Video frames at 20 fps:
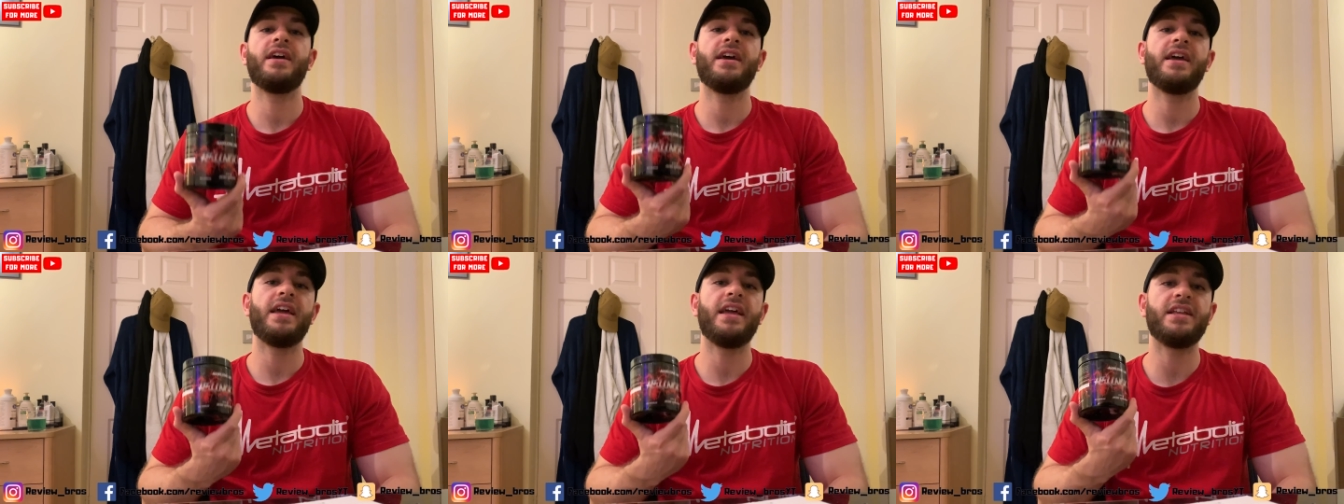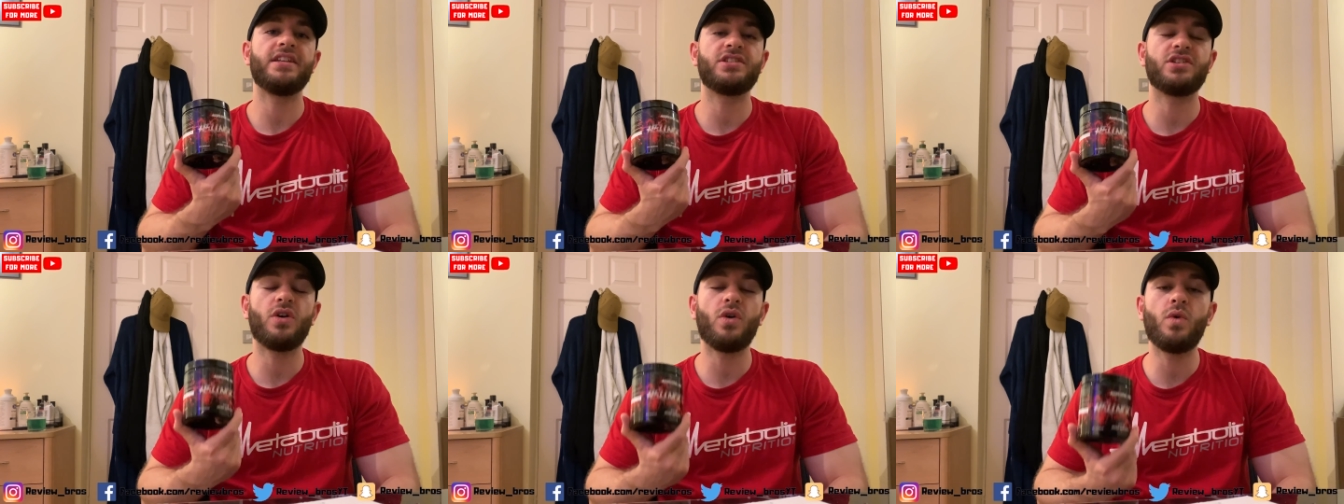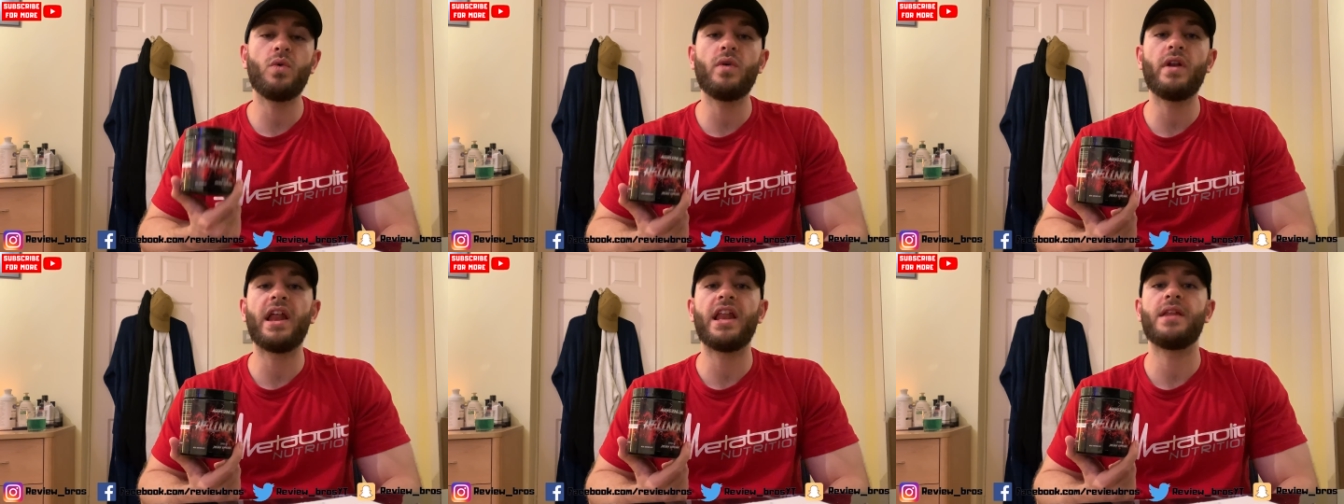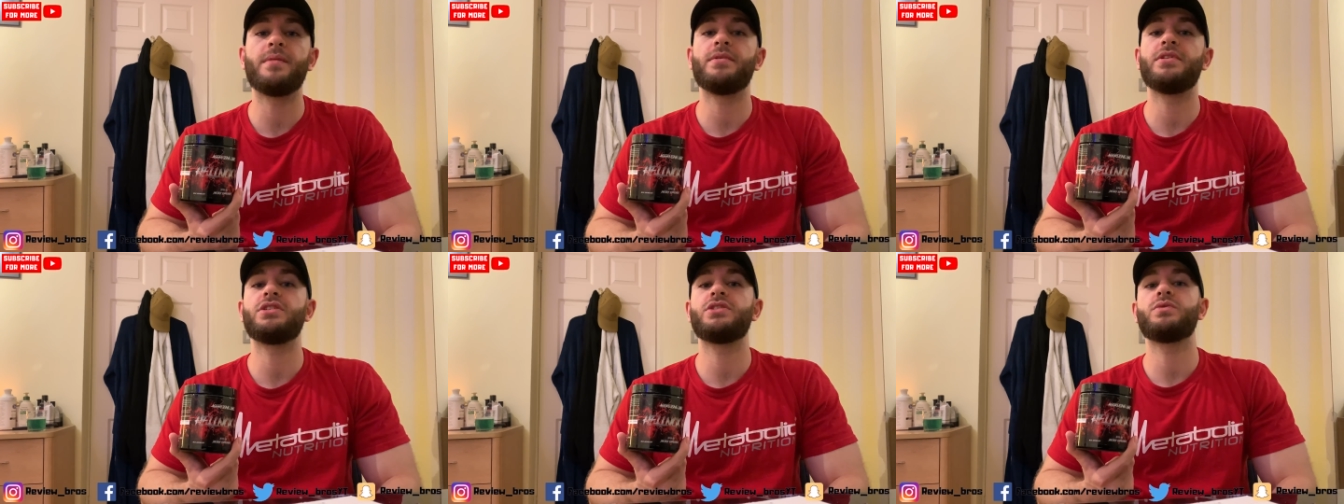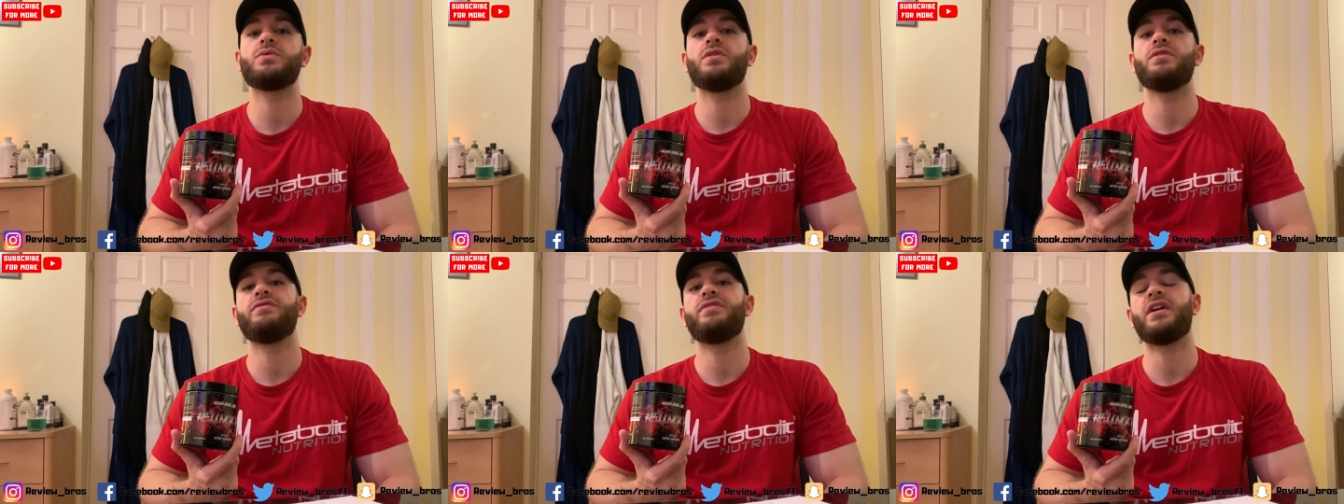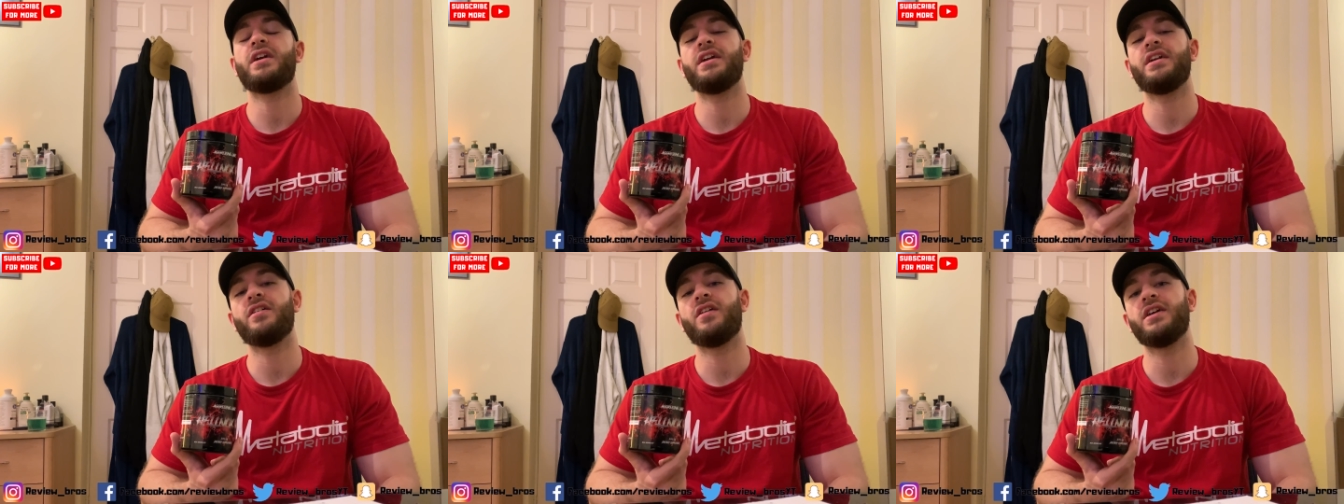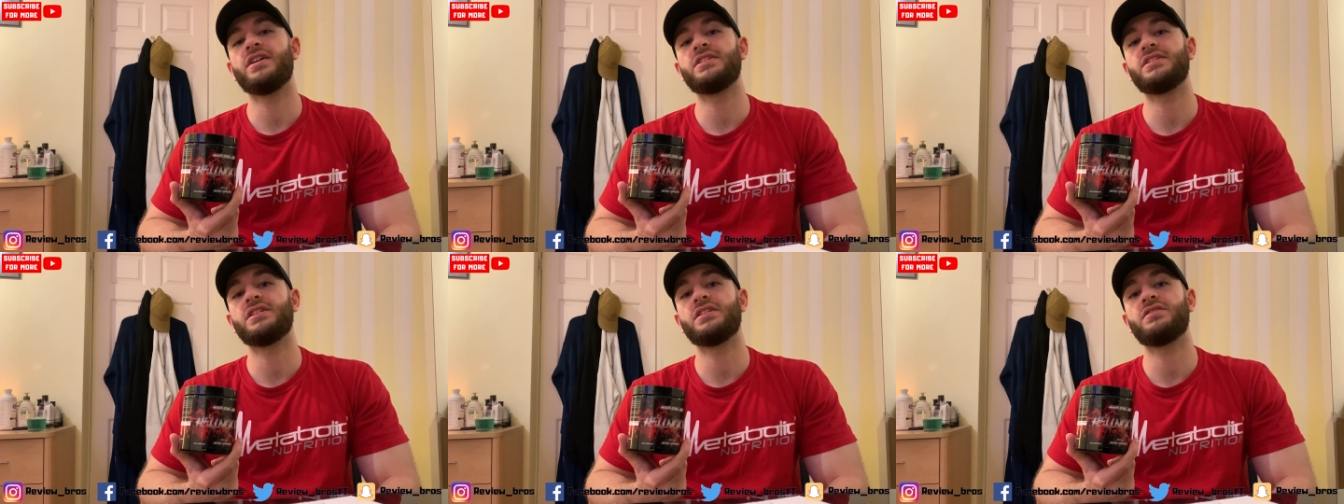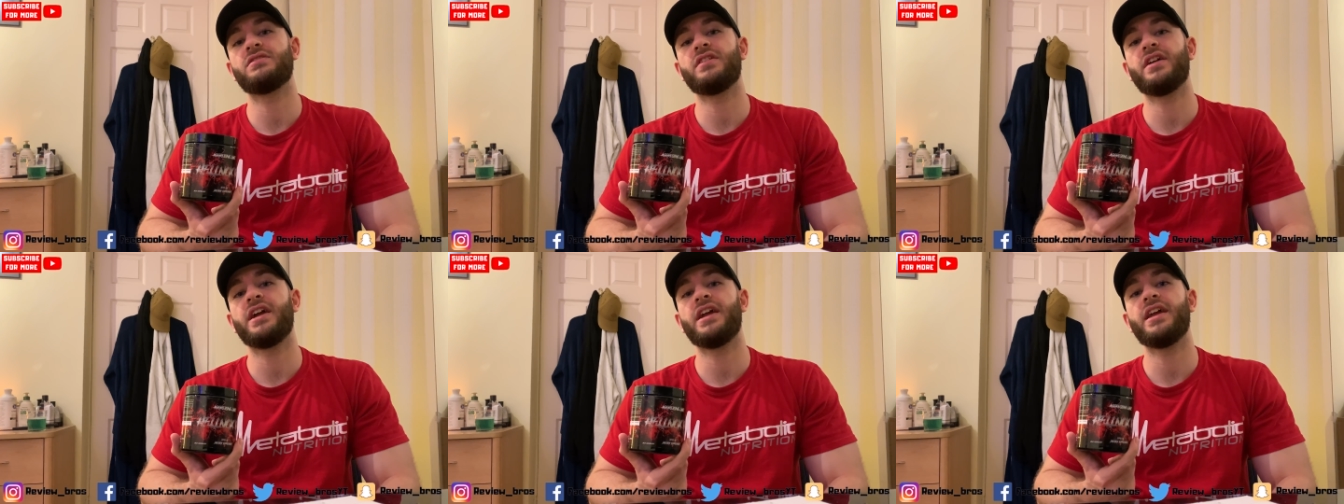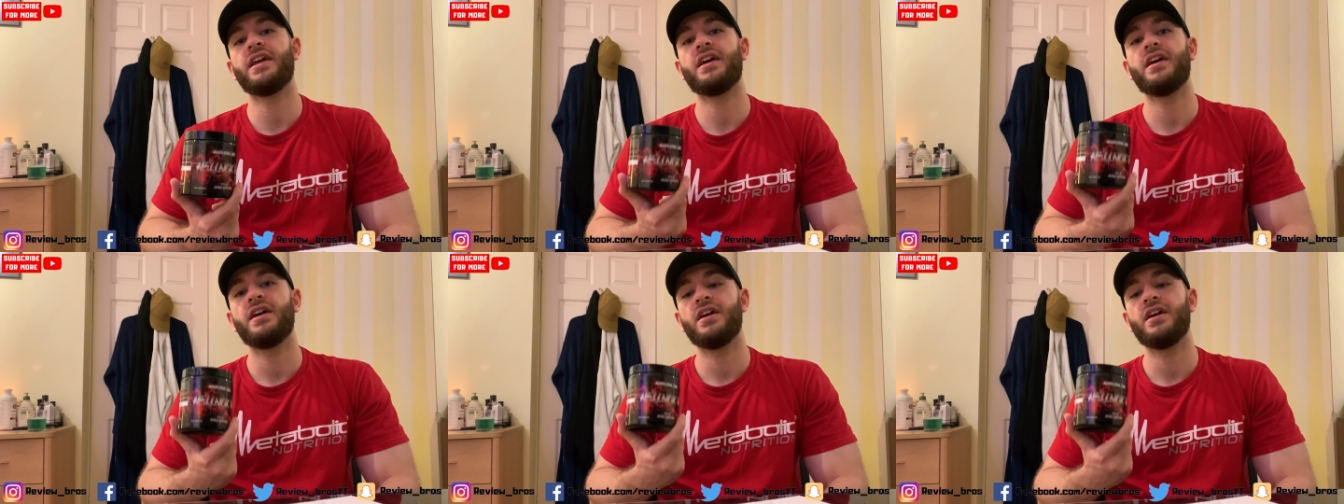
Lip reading: hits all elements to a very nice degree.